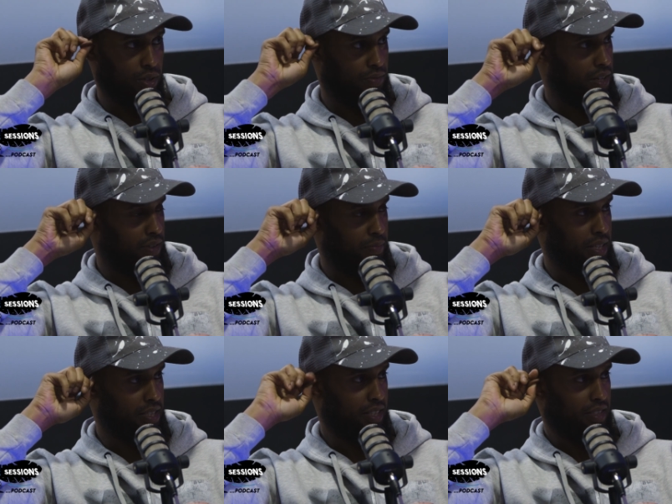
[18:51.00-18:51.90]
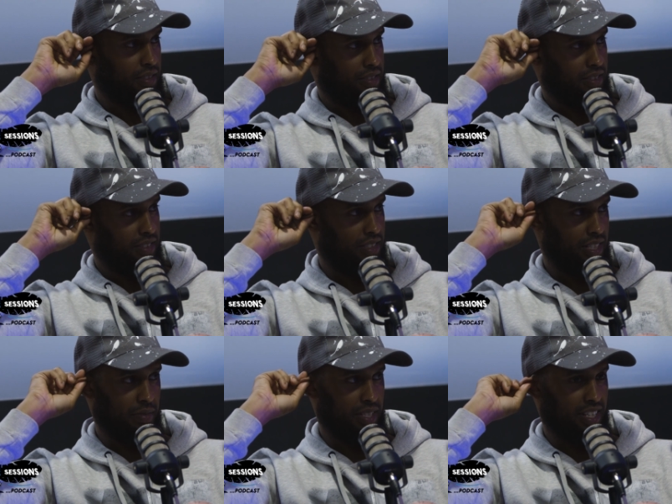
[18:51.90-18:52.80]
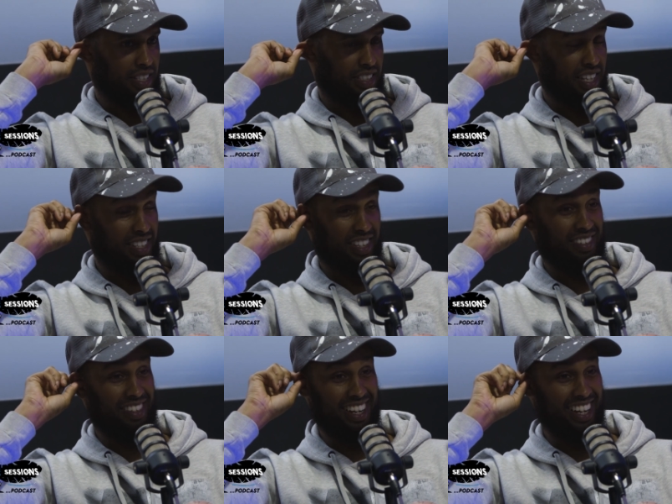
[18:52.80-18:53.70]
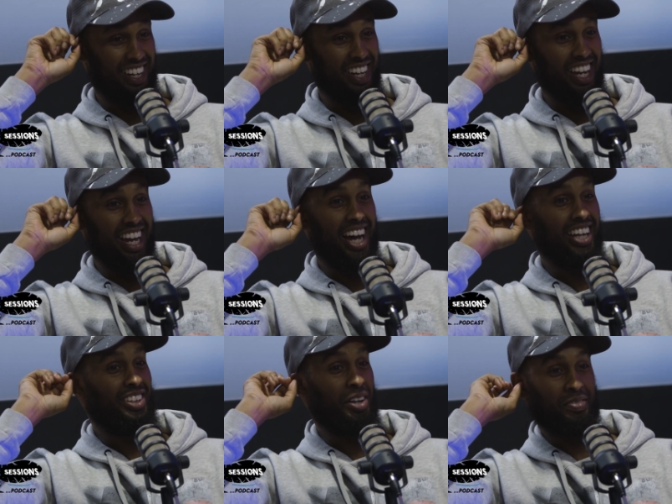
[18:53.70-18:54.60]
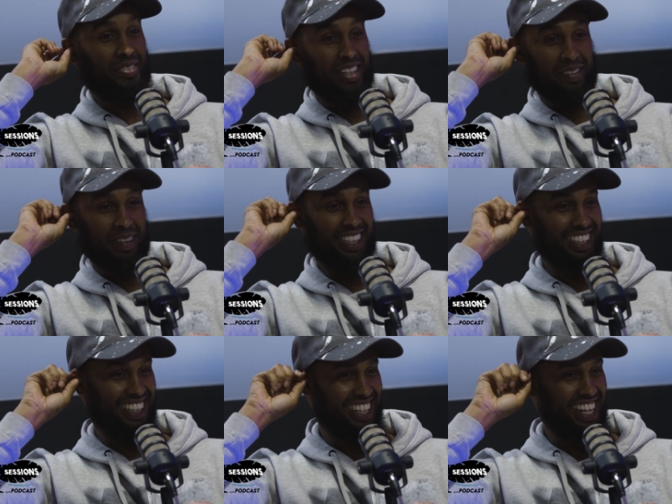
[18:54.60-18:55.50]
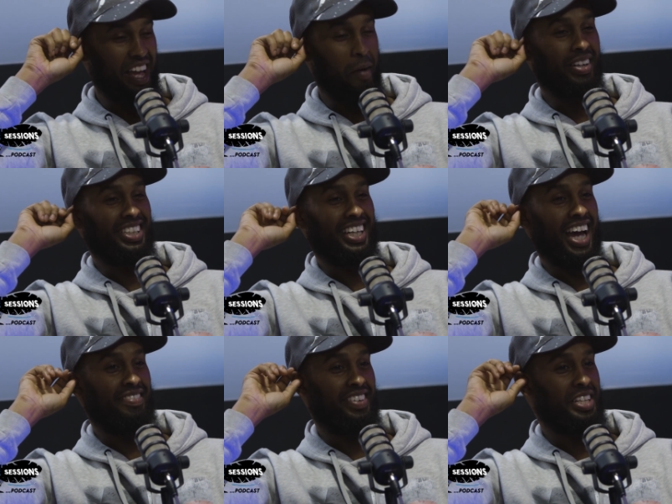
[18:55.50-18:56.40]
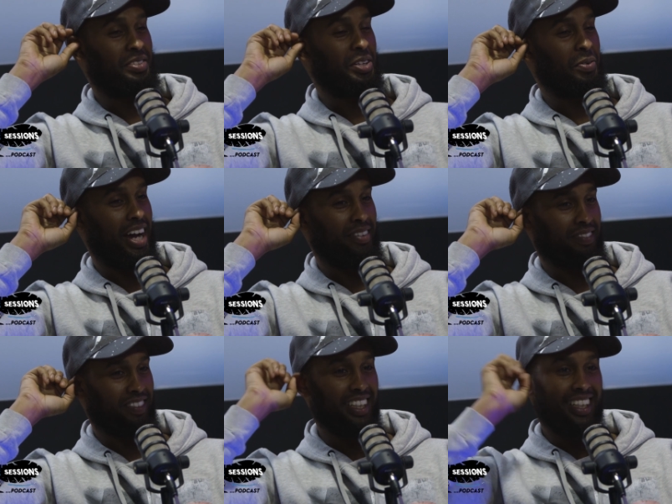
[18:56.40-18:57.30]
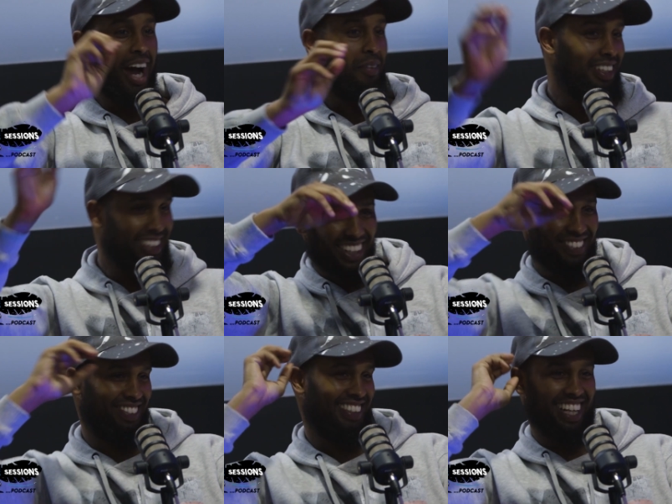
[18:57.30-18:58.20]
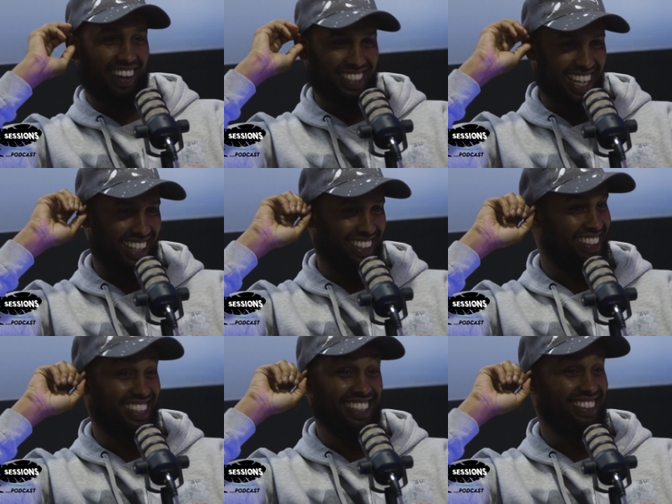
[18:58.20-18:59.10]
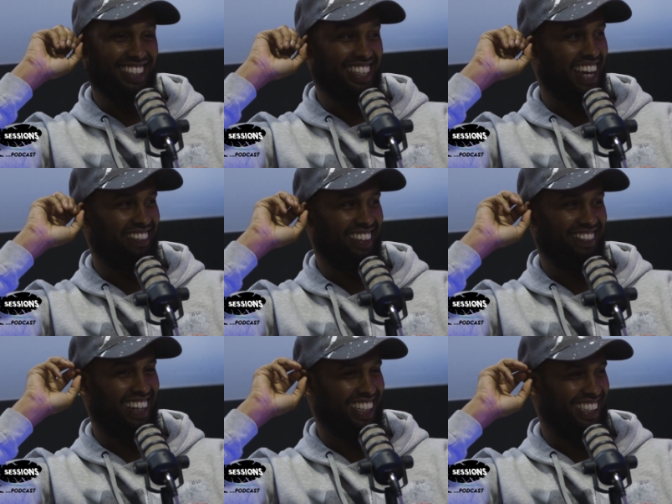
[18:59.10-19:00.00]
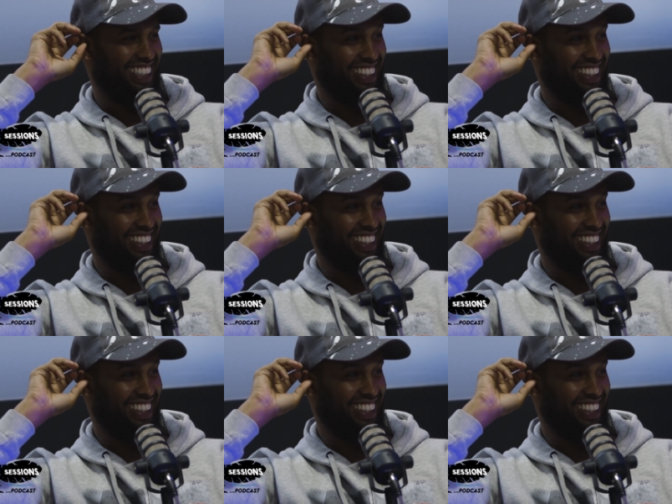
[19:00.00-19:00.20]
Godfather and pasta. You know what I'm saying? So I was thinking, a dolphin. Imagine going in Venice with your wife. I want dolphin, you know what I'm saying? You just gamed it mad.